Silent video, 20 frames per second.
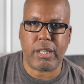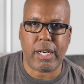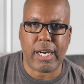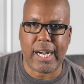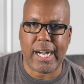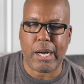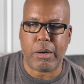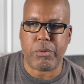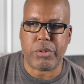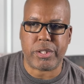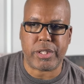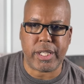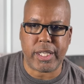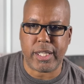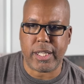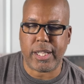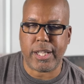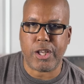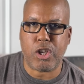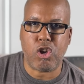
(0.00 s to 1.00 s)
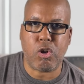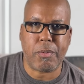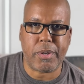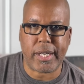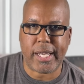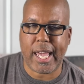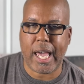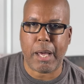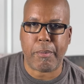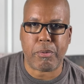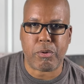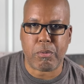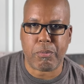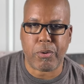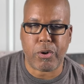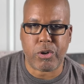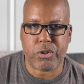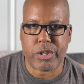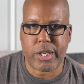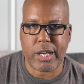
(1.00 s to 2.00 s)
I was the human capital
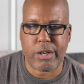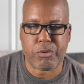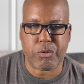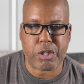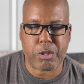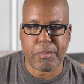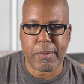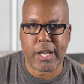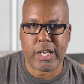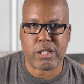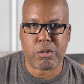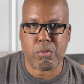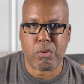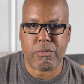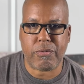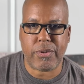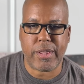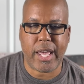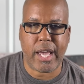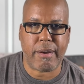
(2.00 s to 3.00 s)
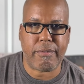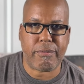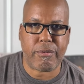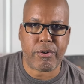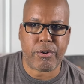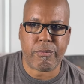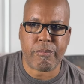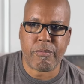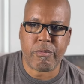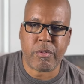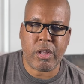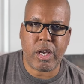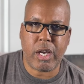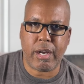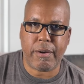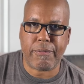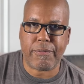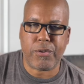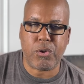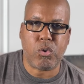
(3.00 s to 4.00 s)
person. I was responsible for that for
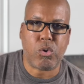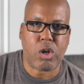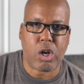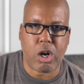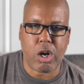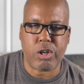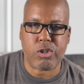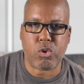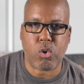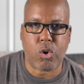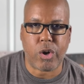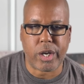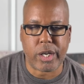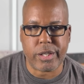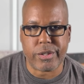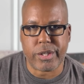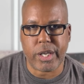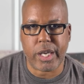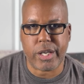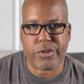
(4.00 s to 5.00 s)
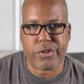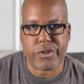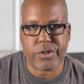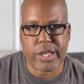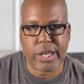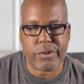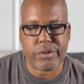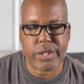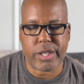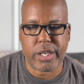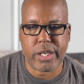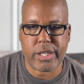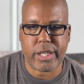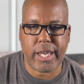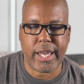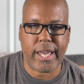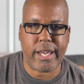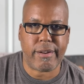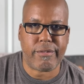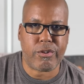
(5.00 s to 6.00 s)
a few large organizations. I was the
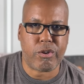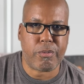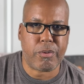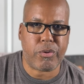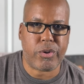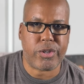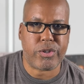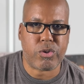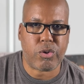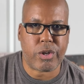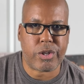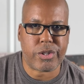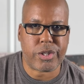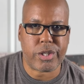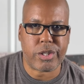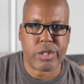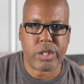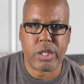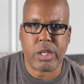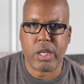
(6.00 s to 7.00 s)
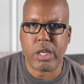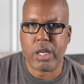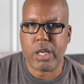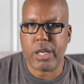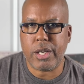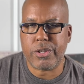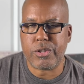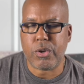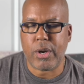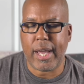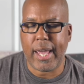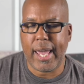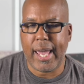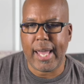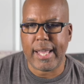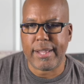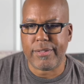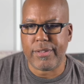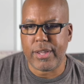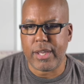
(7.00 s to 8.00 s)
head of human resources. So I
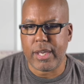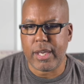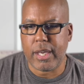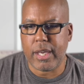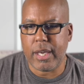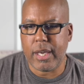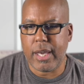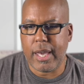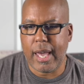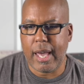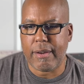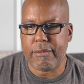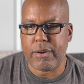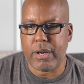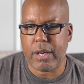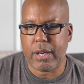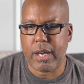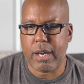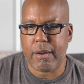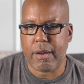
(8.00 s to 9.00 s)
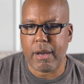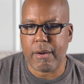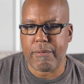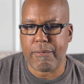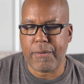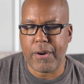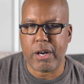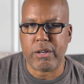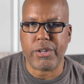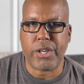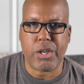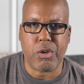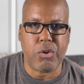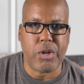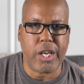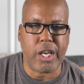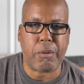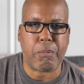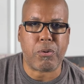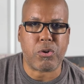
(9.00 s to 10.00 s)
had have a fairly
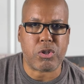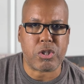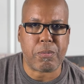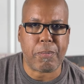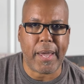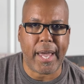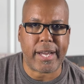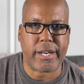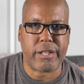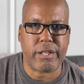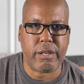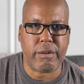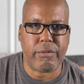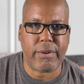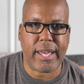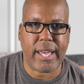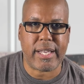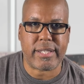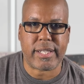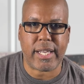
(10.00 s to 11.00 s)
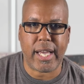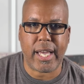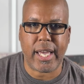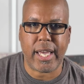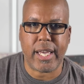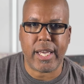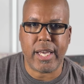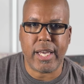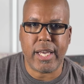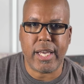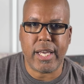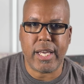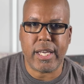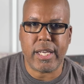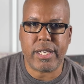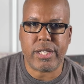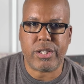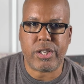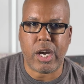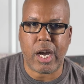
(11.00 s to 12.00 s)
unique perspective as I
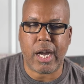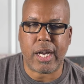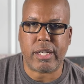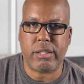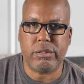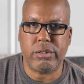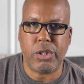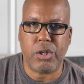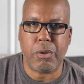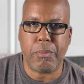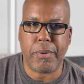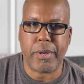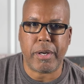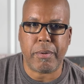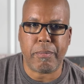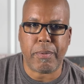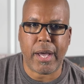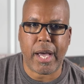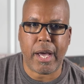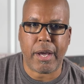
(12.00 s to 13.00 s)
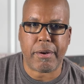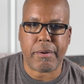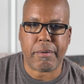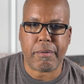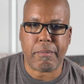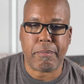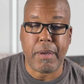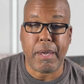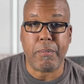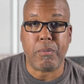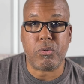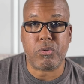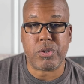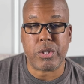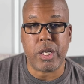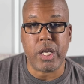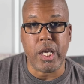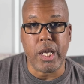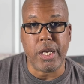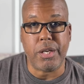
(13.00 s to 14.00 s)
talk a little bit about people's
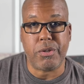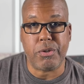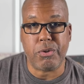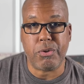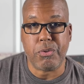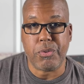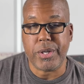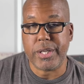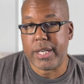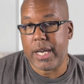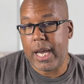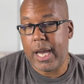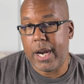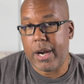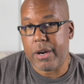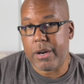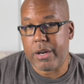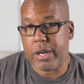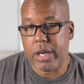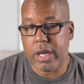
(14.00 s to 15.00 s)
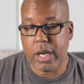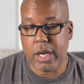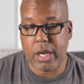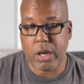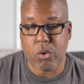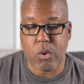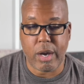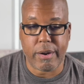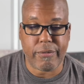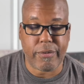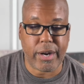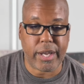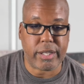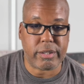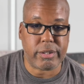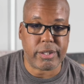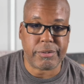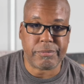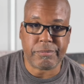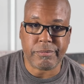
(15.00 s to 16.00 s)
need to retire, quite
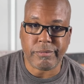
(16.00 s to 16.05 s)
frankly.